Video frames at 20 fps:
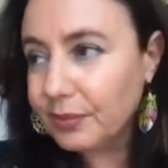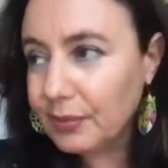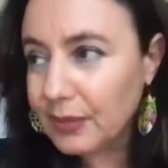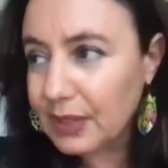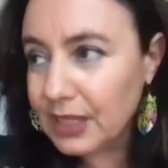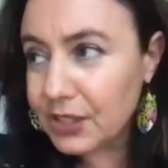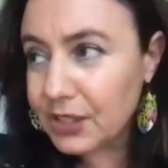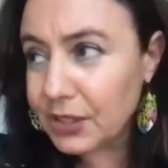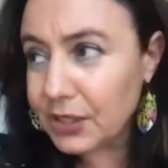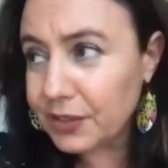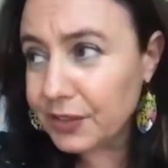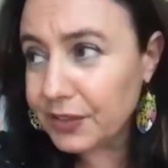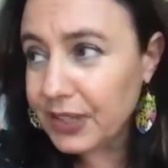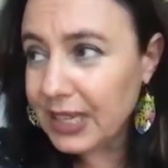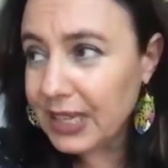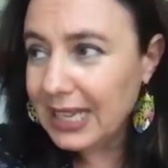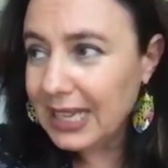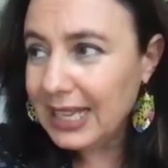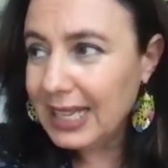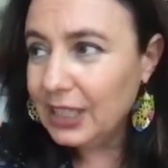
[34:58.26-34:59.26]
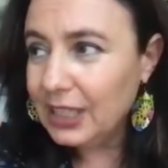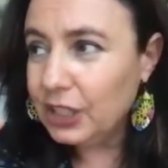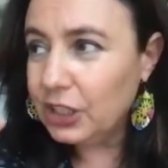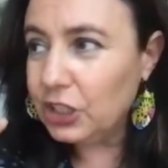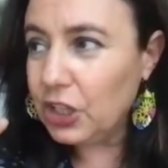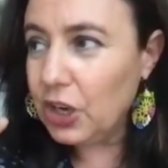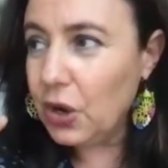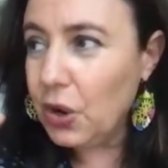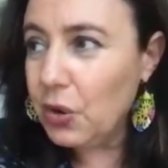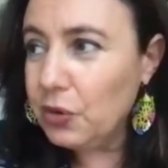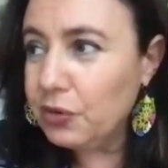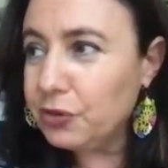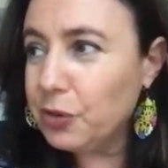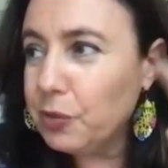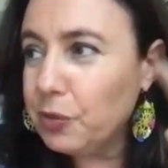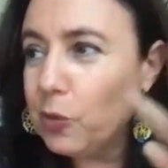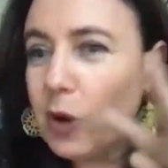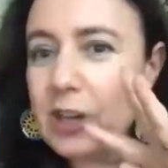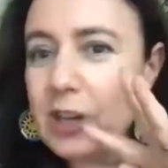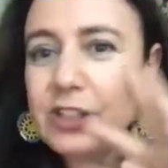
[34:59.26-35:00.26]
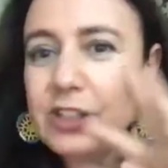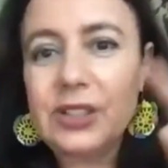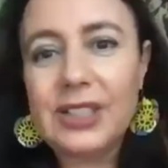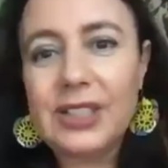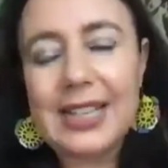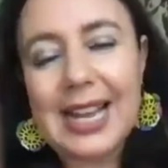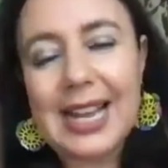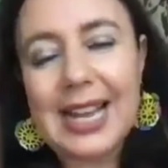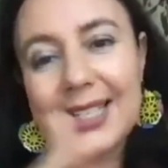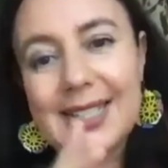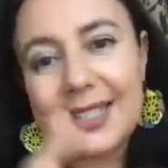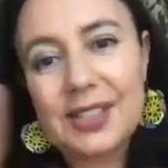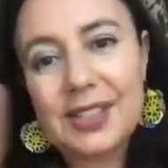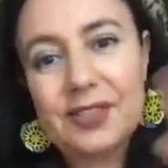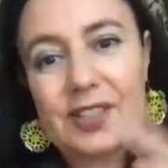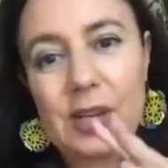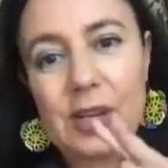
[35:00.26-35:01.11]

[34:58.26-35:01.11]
sort of go from one to the next as if